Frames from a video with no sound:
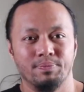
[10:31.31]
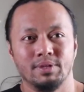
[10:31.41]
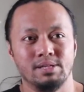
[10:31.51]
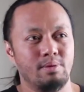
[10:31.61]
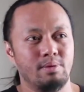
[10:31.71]

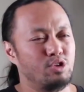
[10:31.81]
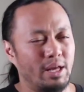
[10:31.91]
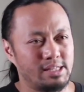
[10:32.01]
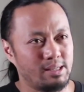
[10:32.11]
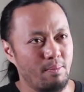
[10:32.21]
Sometimes you
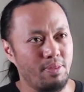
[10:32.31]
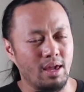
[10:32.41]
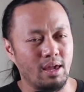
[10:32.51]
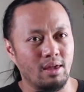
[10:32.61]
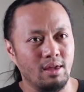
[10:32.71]
get
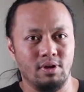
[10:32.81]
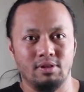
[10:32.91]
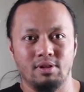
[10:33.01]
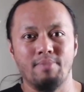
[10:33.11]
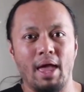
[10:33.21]
something in
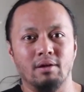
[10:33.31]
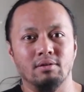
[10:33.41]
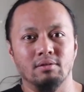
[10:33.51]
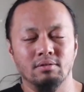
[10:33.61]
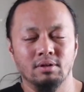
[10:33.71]
the
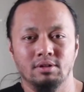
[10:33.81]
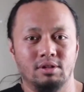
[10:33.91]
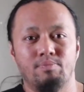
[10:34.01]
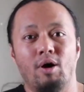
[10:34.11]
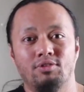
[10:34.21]
mail
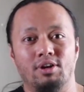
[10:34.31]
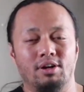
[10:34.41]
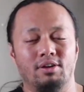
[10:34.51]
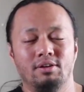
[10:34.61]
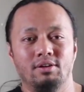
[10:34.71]

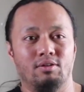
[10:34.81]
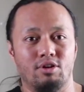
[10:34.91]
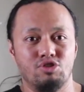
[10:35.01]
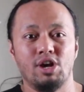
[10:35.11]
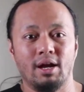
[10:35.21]
deposited or a
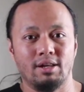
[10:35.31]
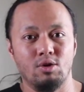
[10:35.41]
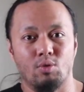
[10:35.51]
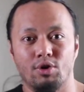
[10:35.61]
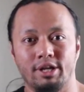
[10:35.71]
check that you
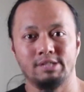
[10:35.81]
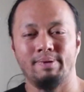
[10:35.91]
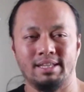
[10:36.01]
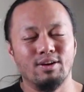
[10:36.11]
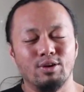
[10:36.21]
weren't expected.